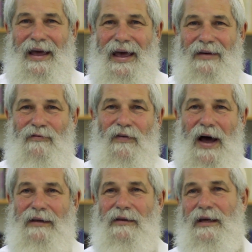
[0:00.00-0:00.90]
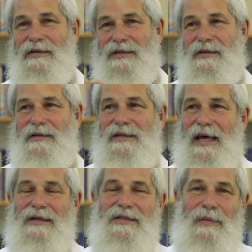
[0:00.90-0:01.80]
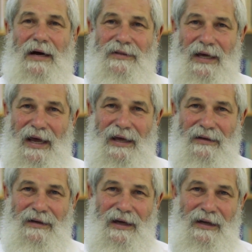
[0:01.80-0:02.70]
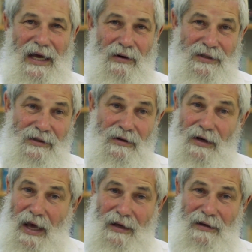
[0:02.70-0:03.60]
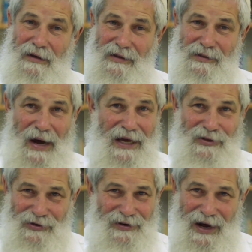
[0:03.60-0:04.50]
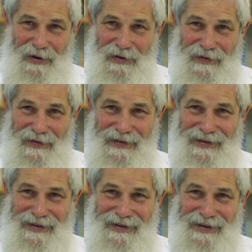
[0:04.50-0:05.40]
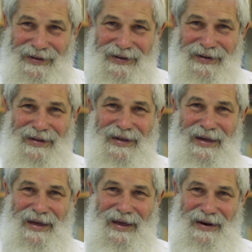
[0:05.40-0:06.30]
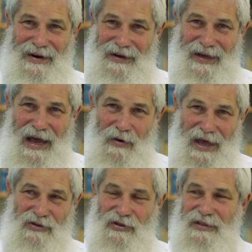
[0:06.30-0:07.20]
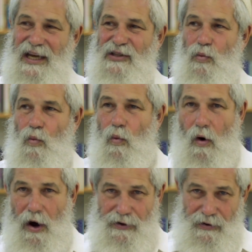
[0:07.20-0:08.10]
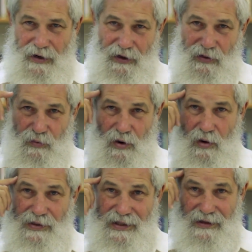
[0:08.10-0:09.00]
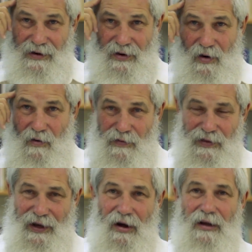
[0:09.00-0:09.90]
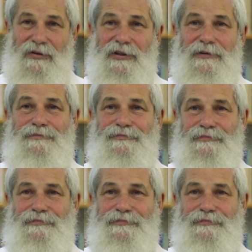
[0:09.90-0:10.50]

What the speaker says: And finally, as the day is about to end, Eliyahu says, okay, it's my turn now. And Eliyahu actually takes water and he throws it over the altar.